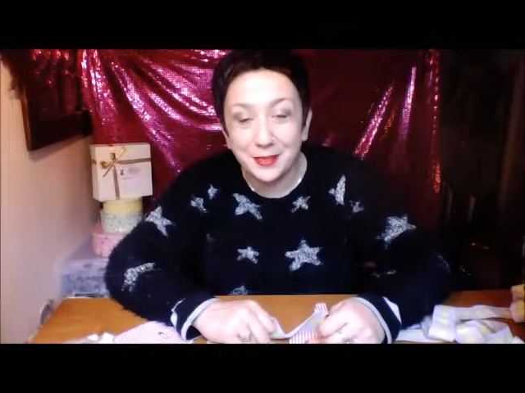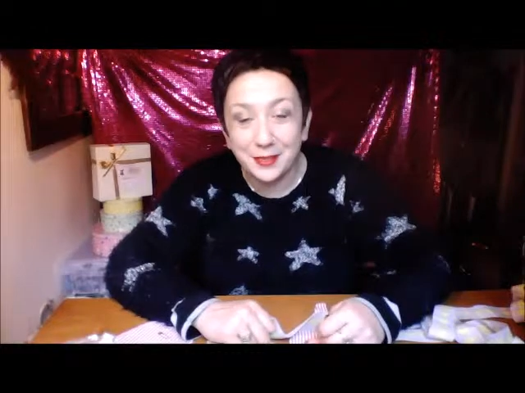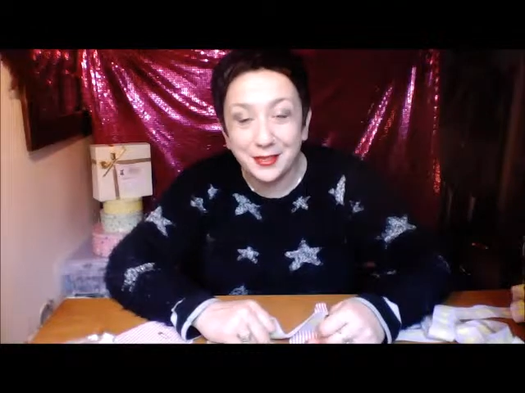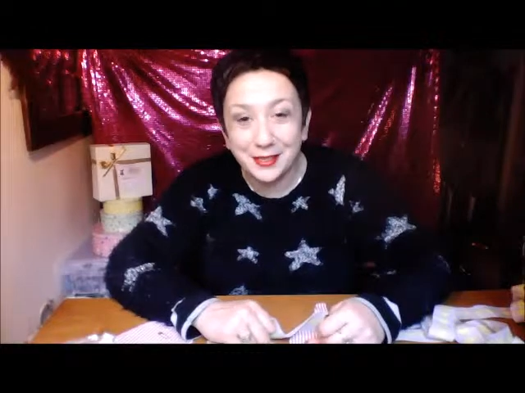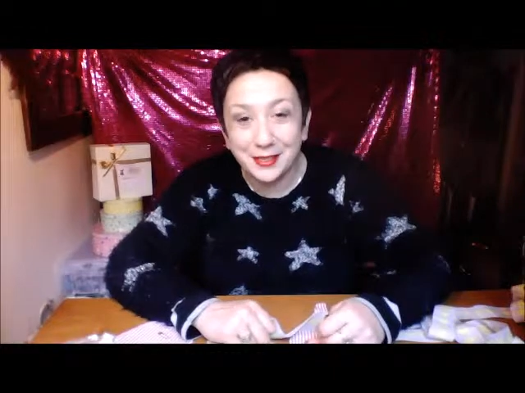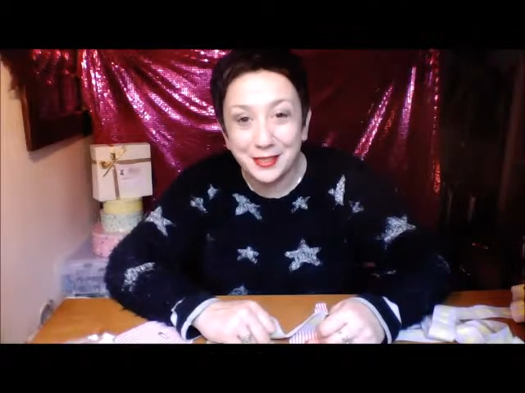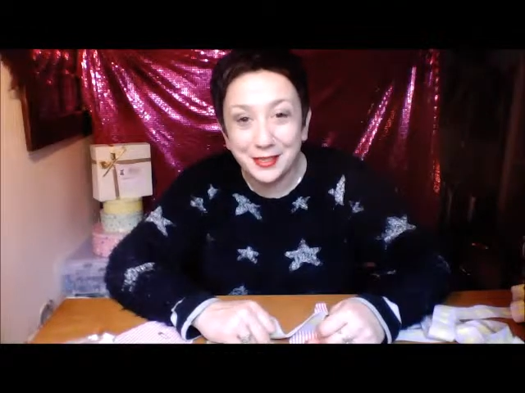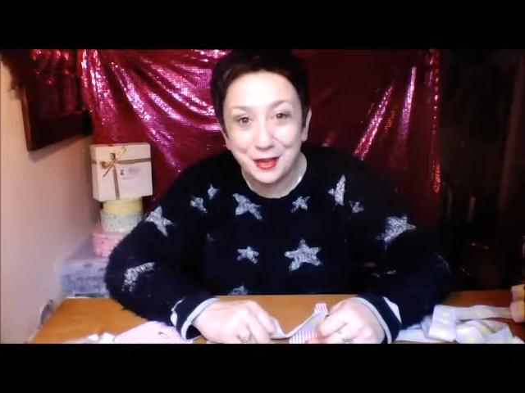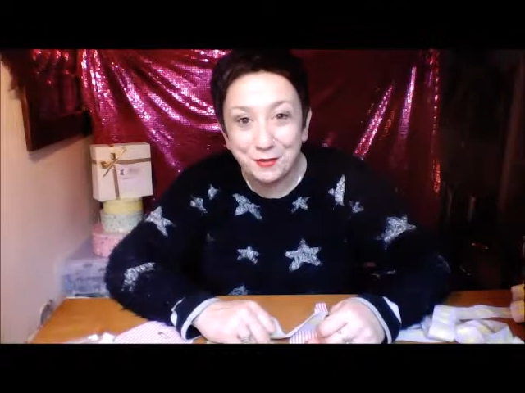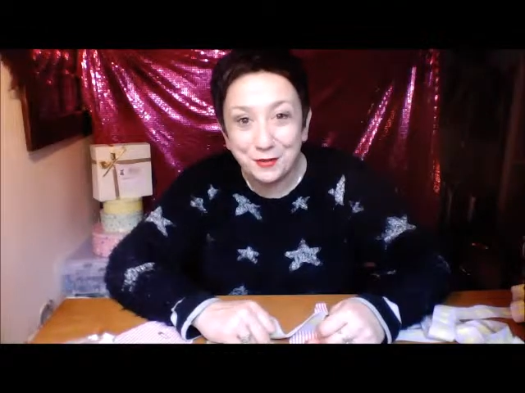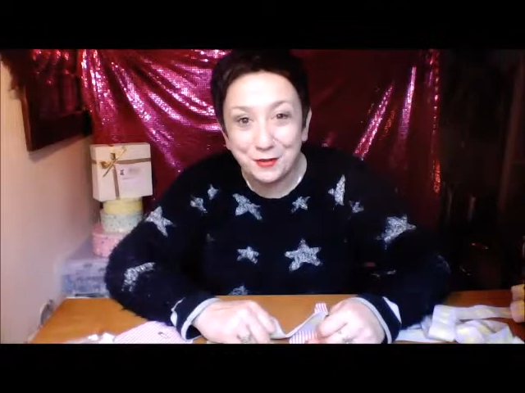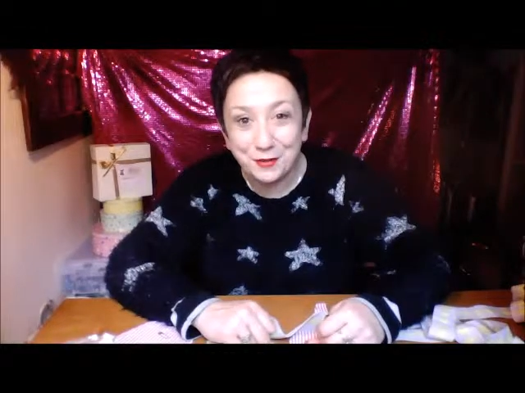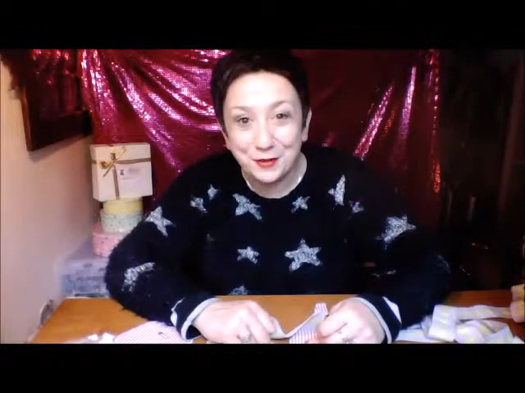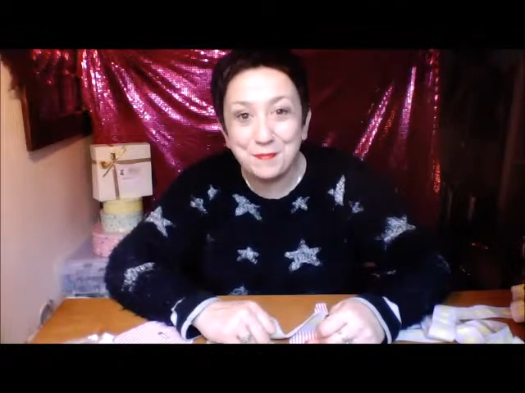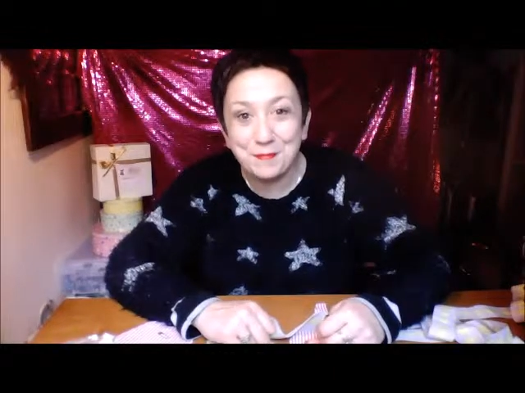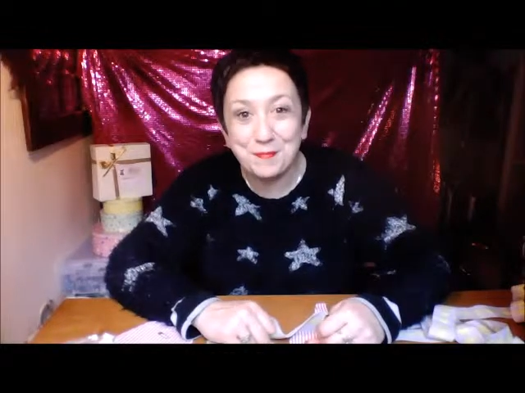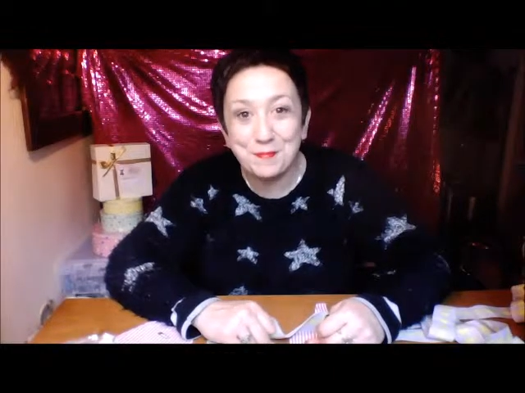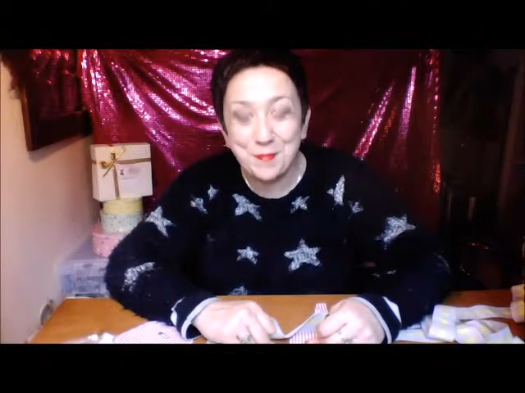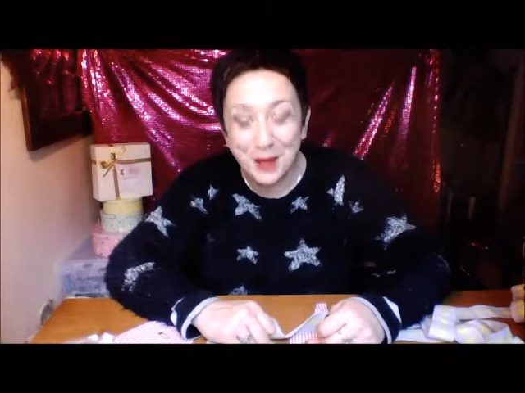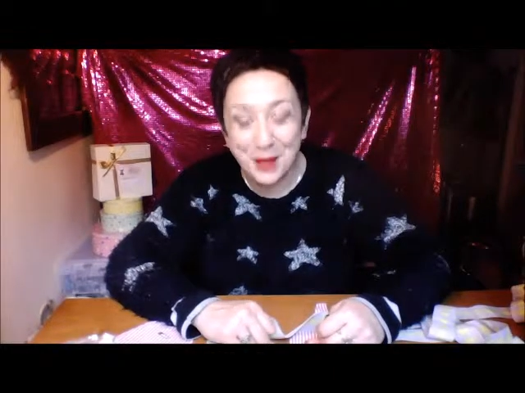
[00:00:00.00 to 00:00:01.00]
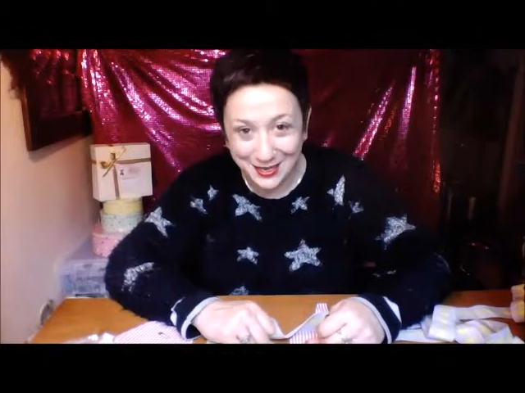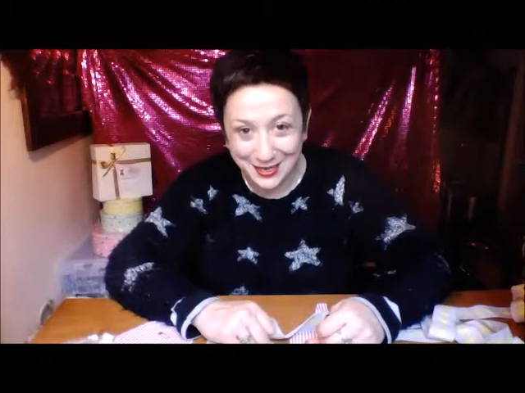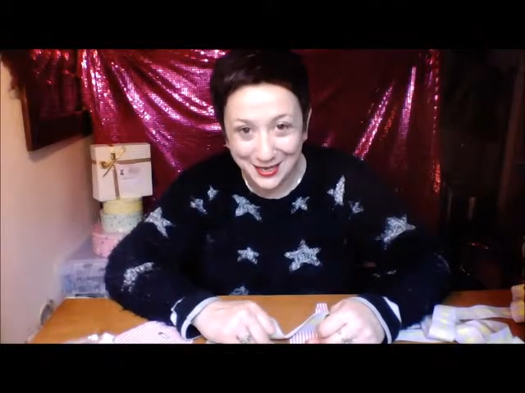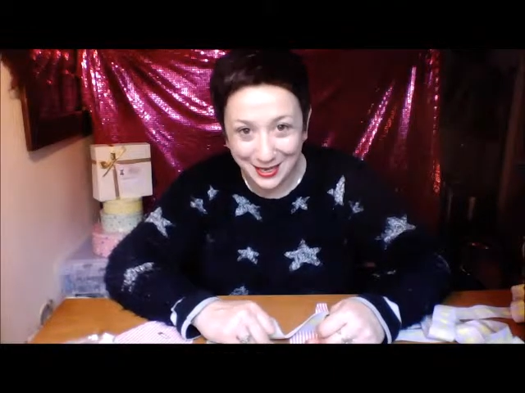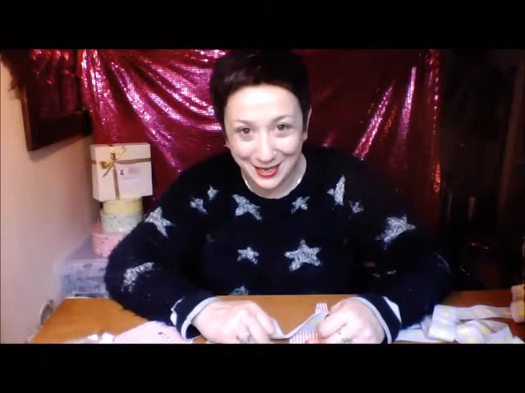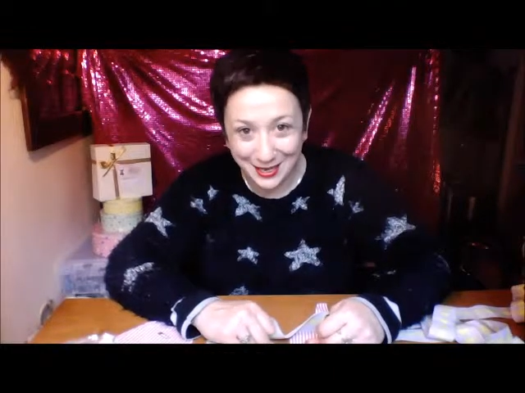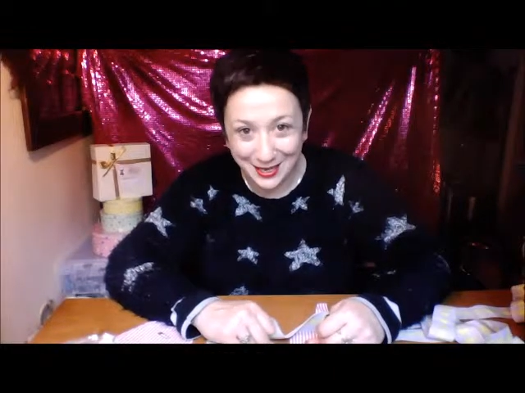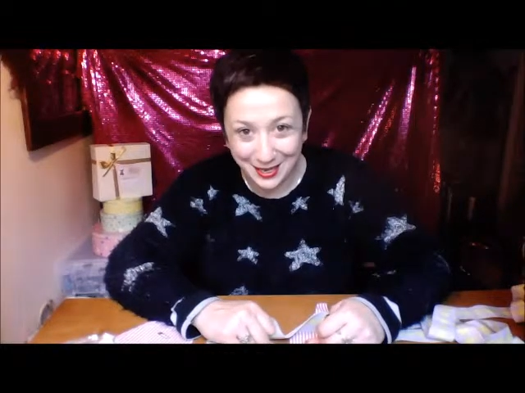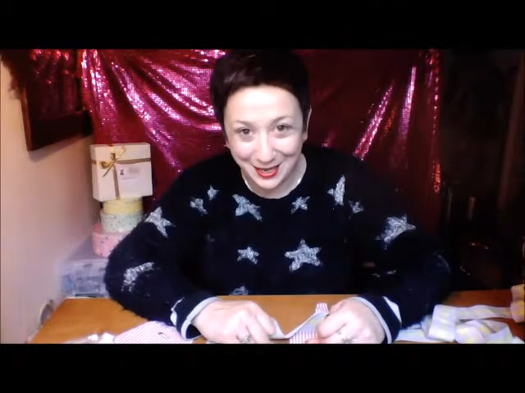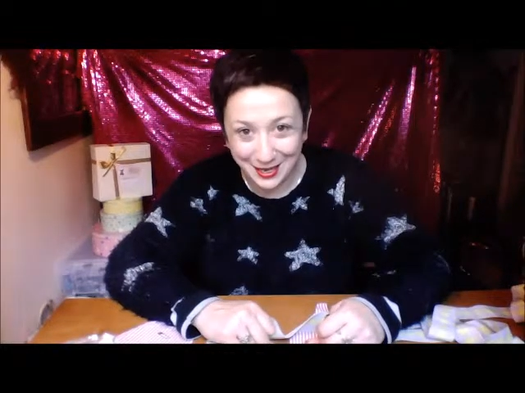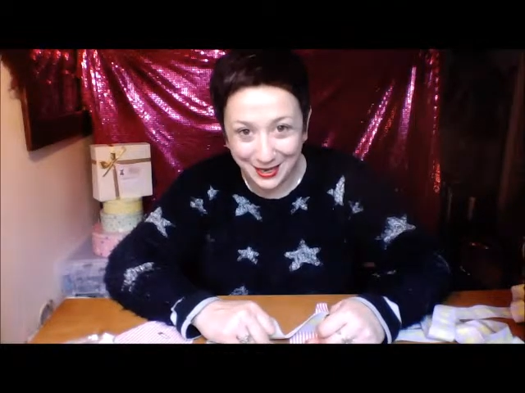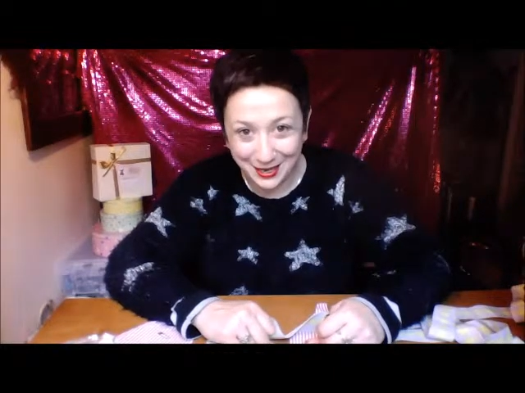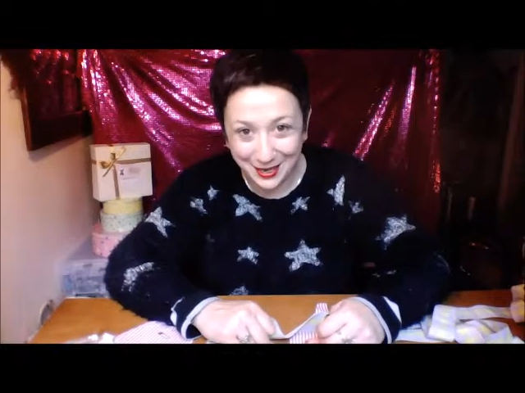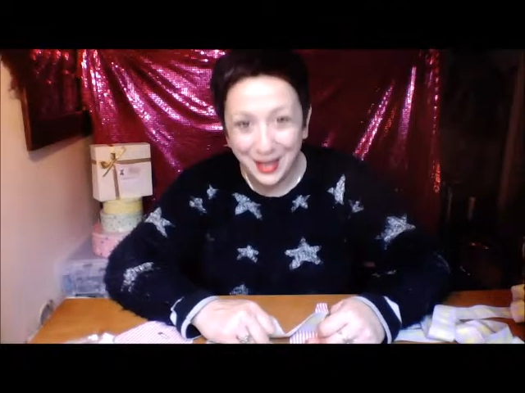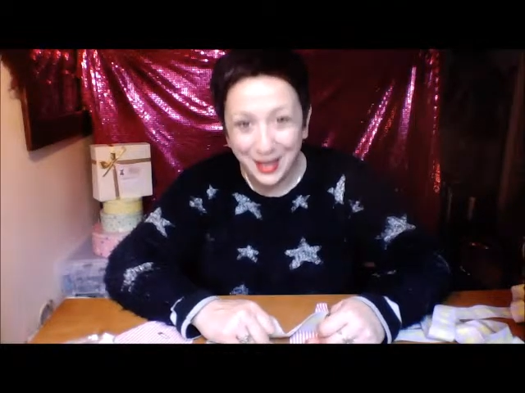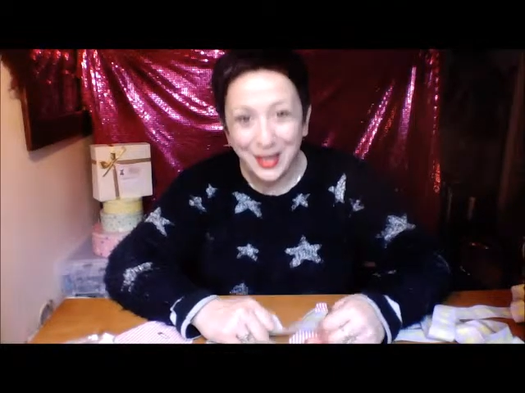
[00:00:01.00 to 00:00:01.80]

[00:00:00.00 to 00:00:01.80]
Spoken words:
stuffed bunting.